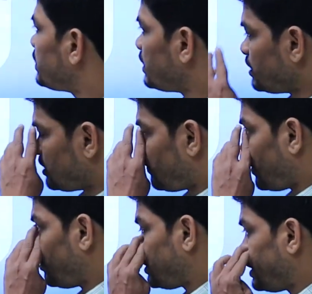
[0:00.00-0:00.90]
stations
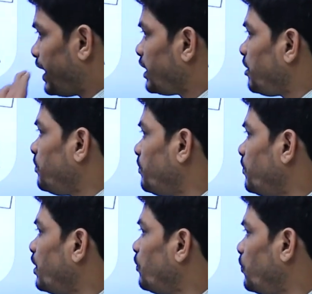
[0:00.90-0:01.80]
from this
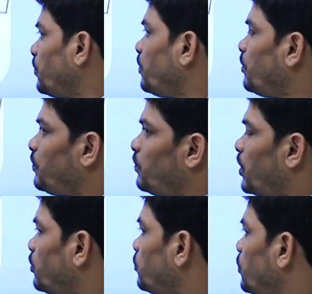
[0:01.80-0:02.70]
diagram, if you want to